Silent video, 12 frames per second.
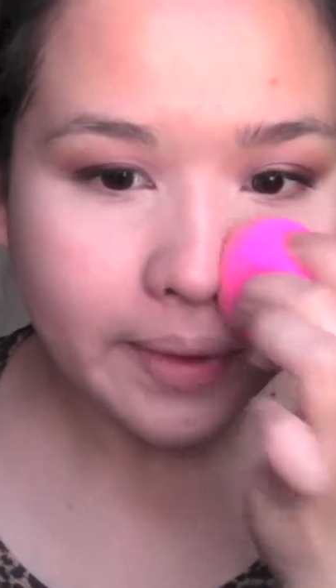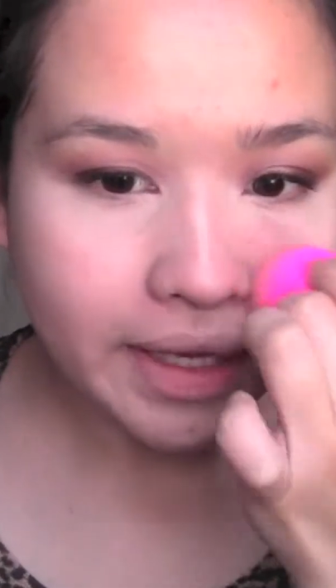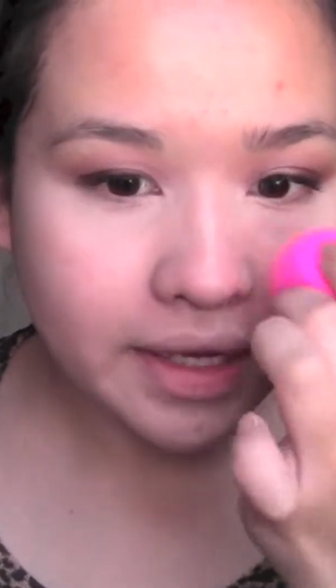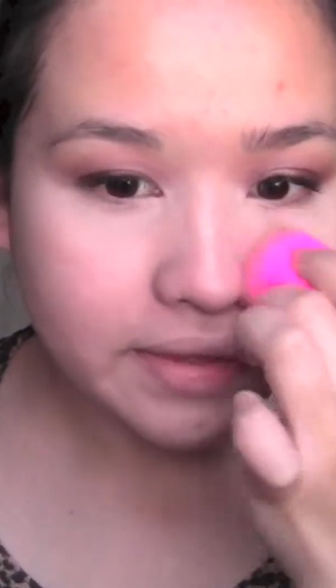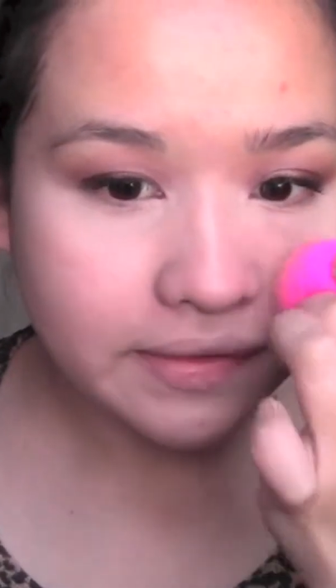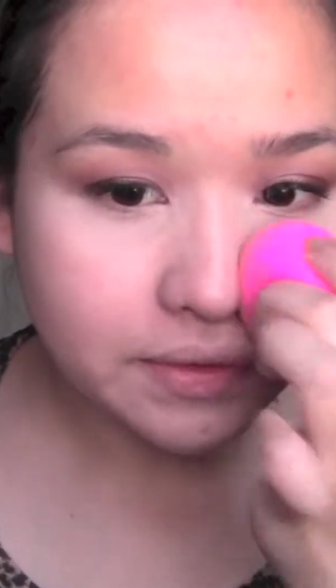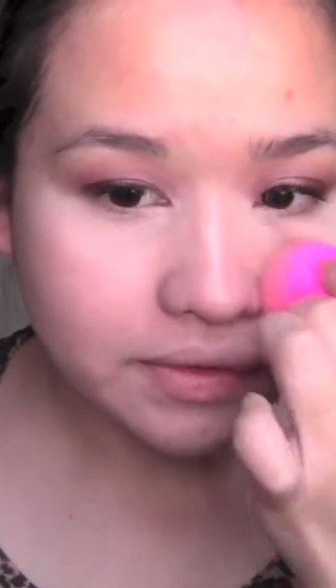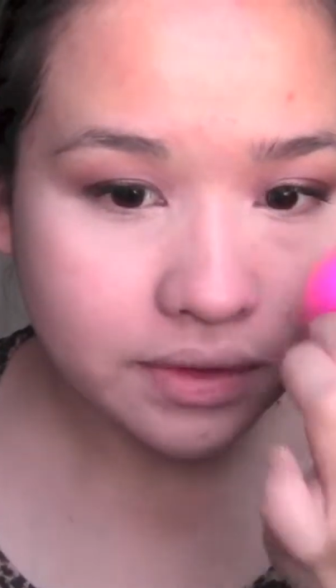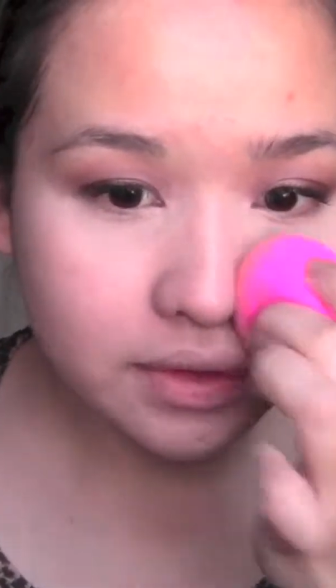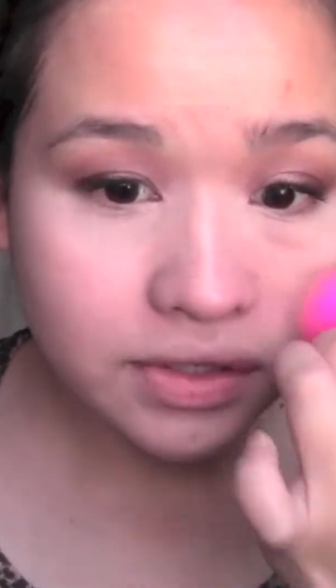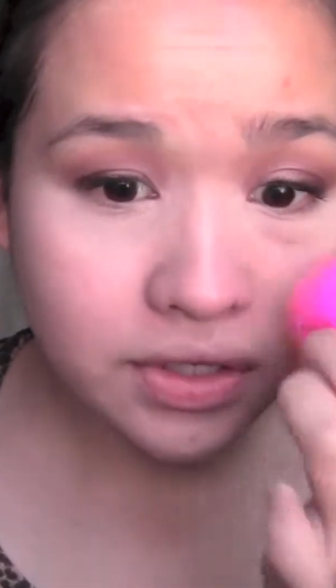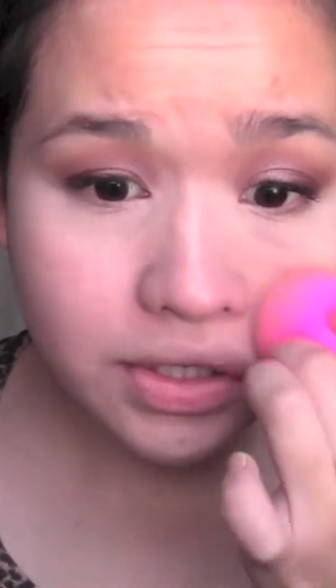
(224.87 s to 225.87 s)
it gives
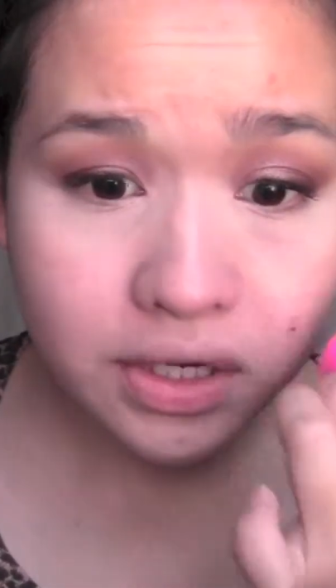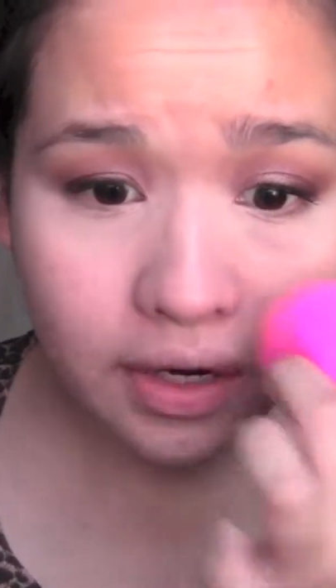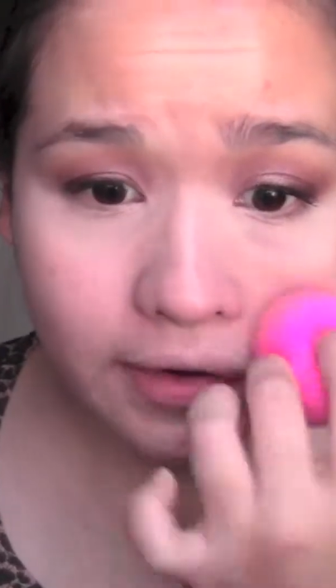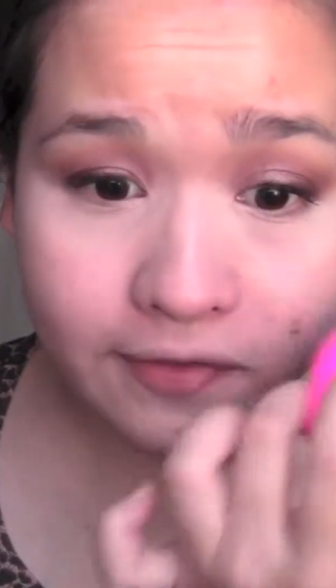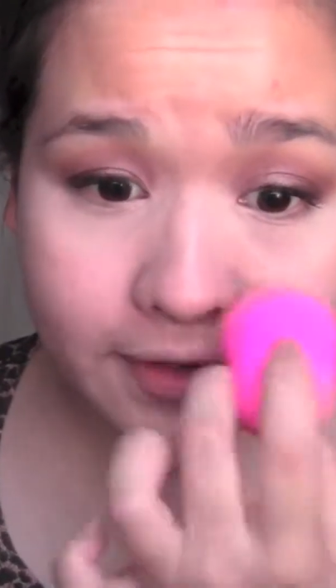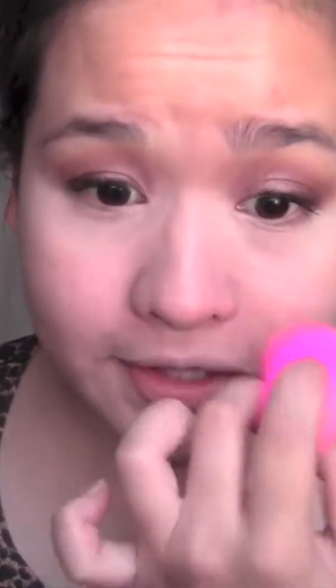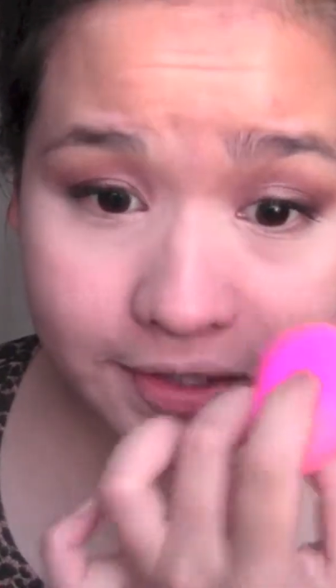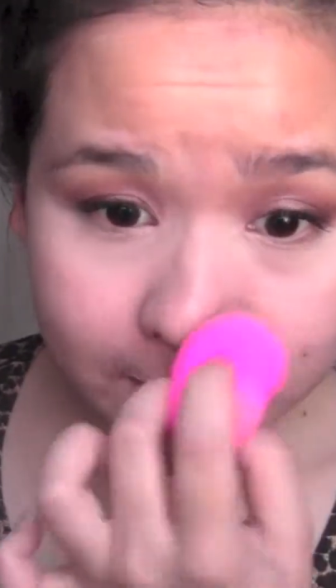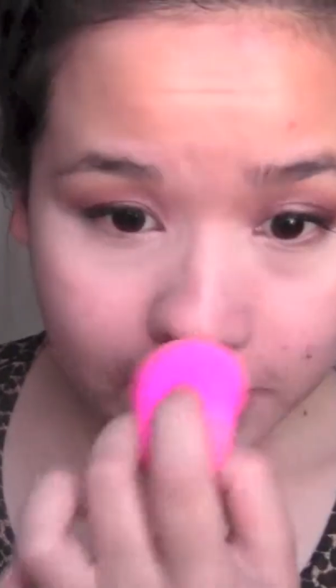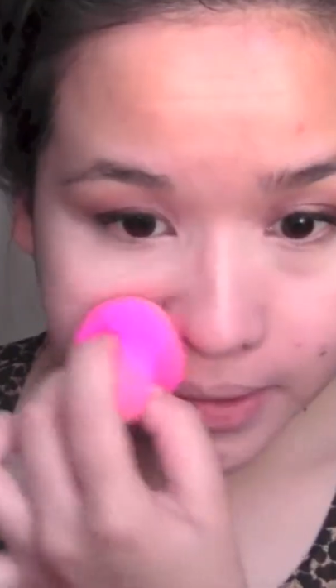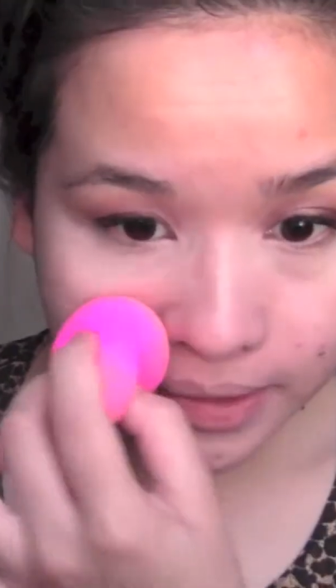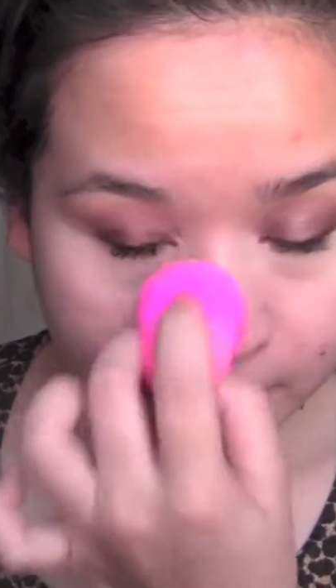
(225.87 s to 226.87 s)
good
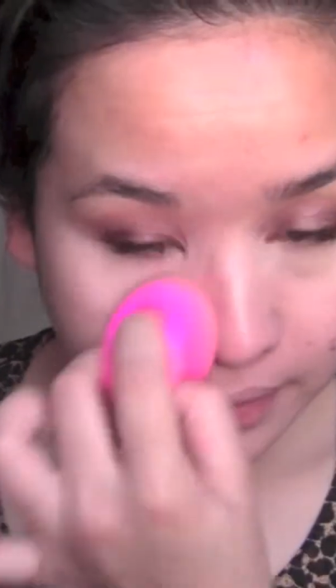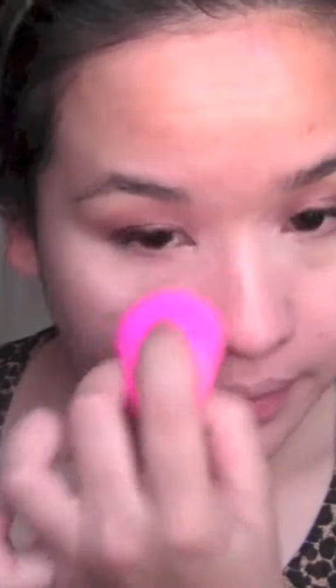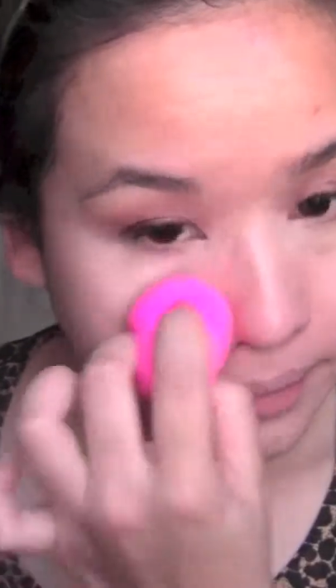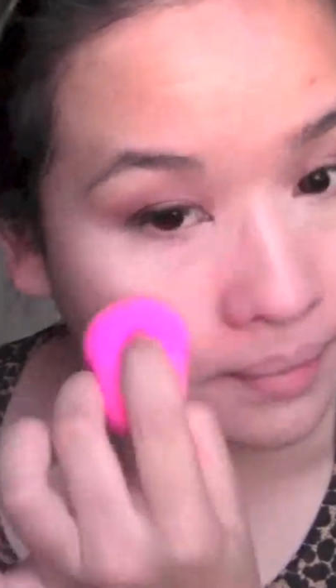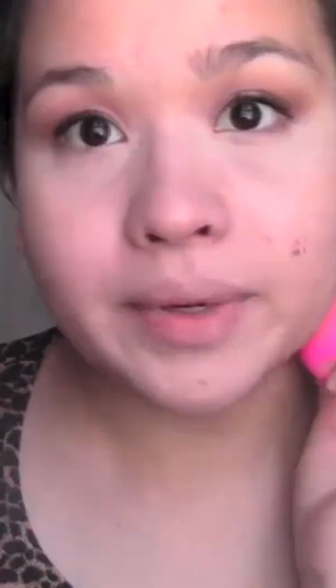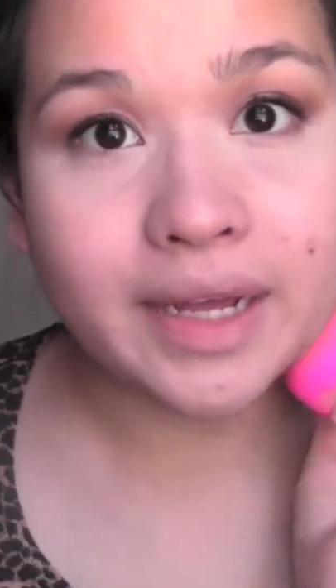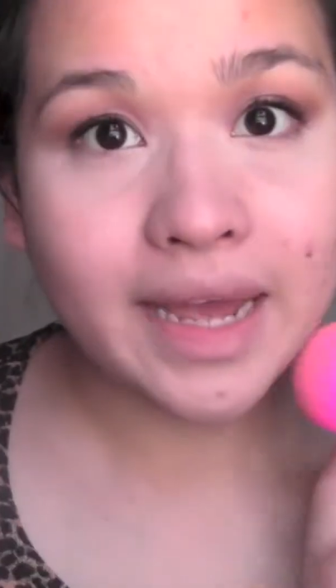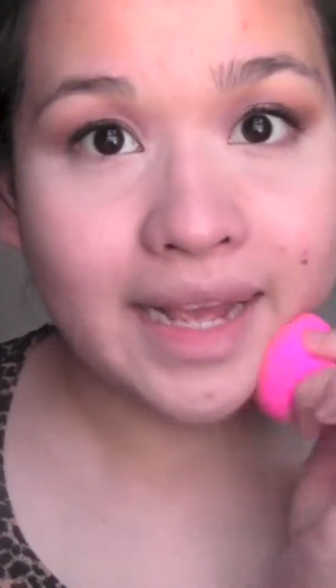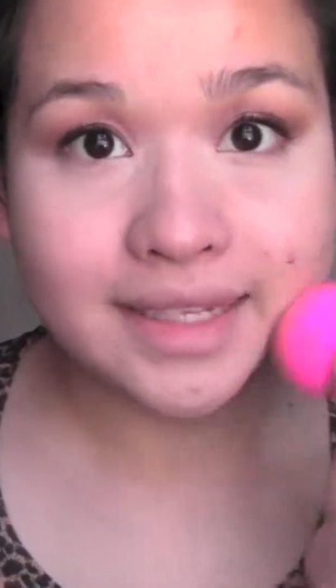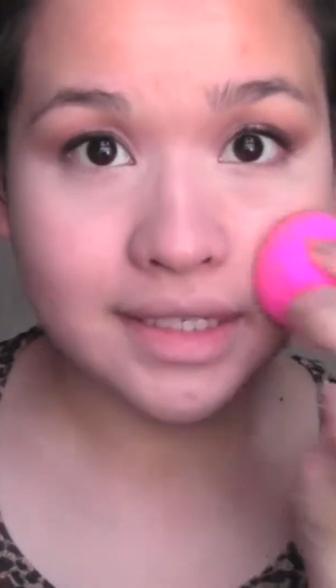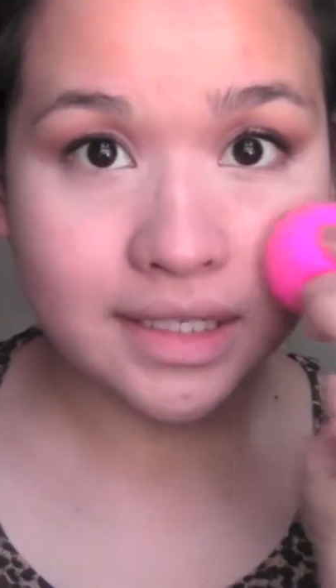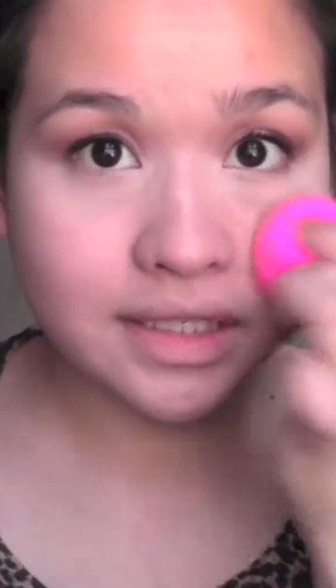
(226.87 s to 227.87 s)
coverage, but
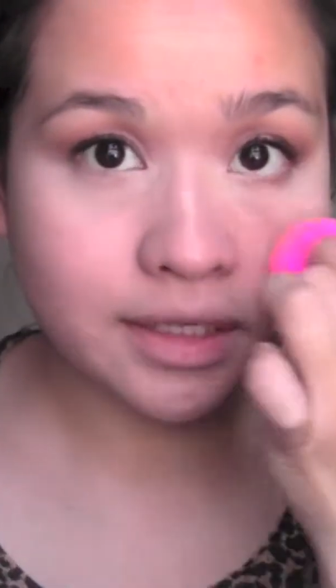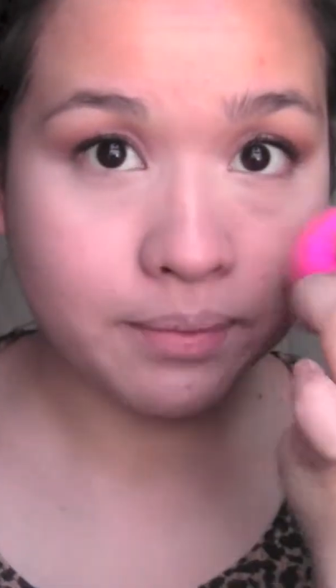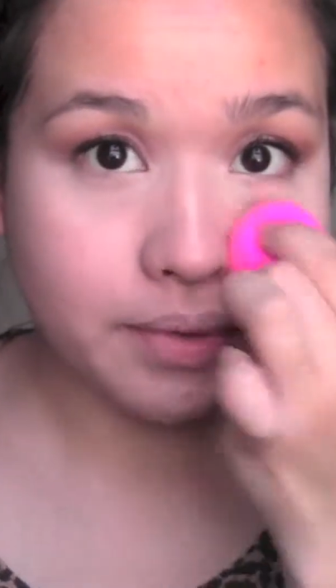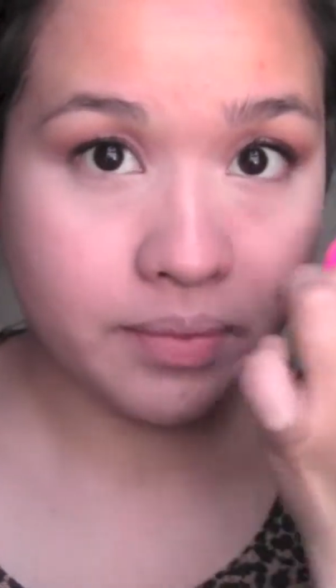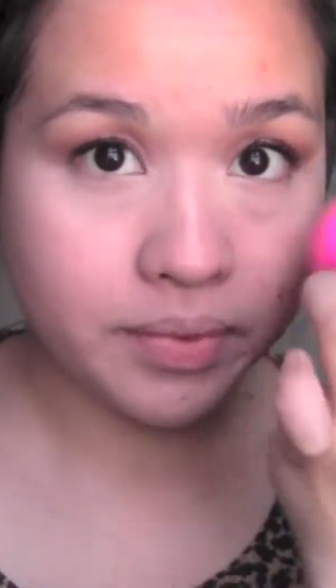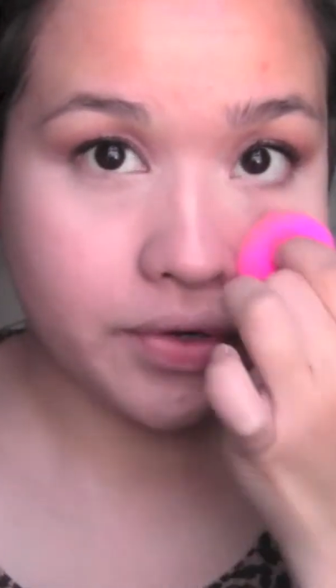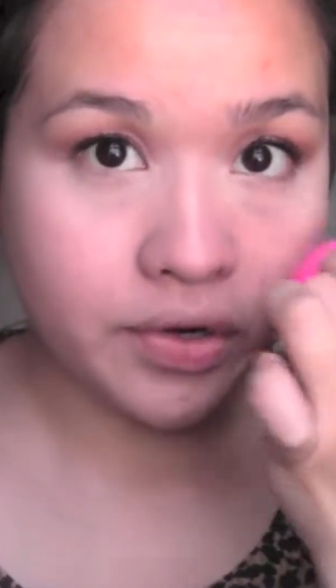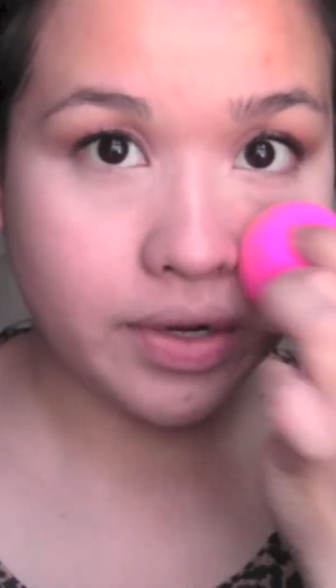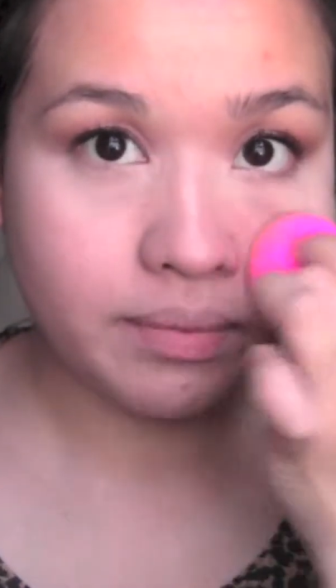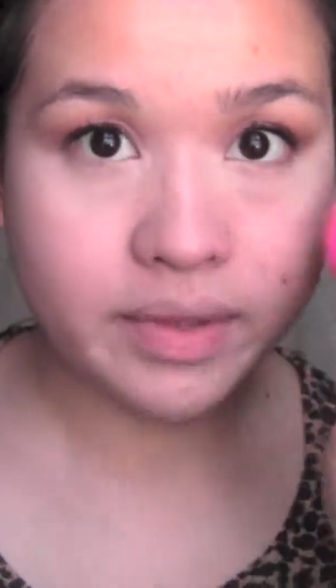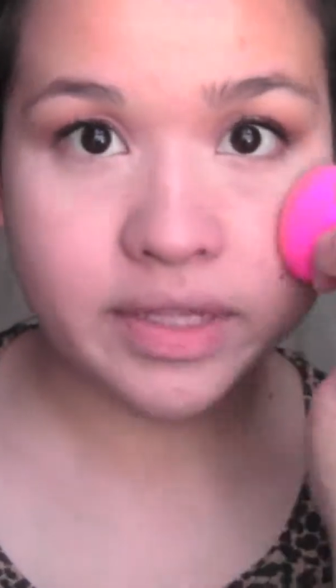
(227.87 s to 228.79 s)
as it is a BB cream,